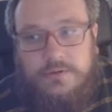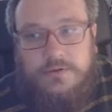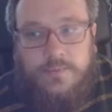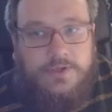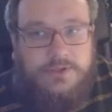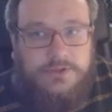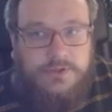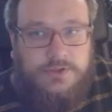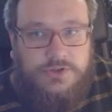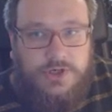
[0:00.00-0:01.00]
buttons and
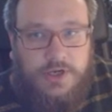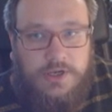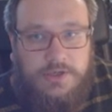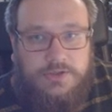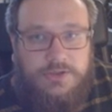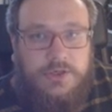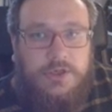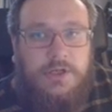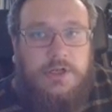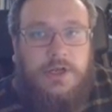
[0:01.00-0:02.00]
things change.
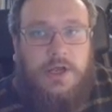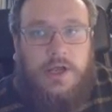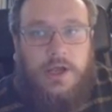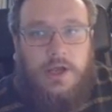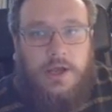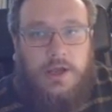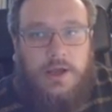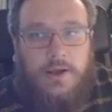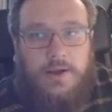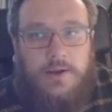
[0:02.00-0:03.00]

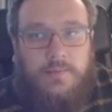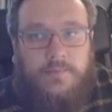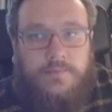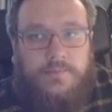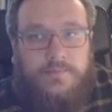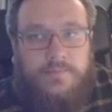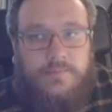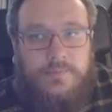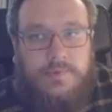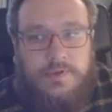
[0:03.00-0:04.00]

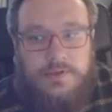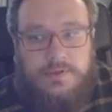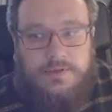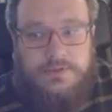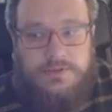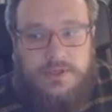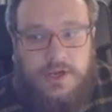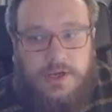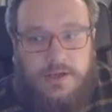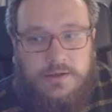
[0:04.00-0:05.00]
This is
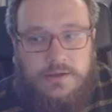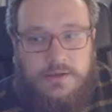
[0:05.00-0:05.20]
like